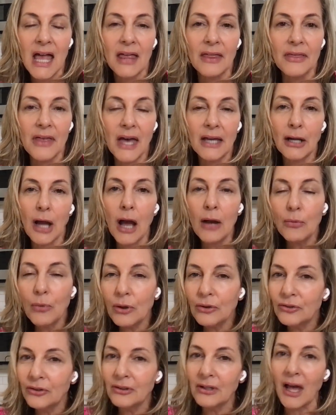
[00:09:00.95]
then I
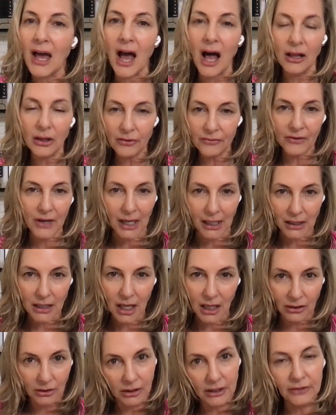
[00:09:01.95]
want you to elevate
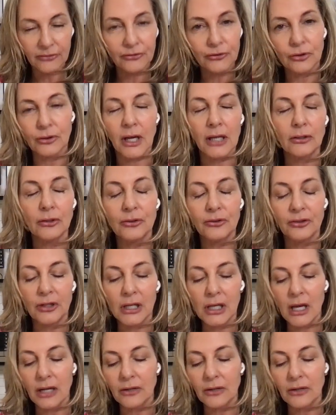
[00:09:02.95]
and lift your energy.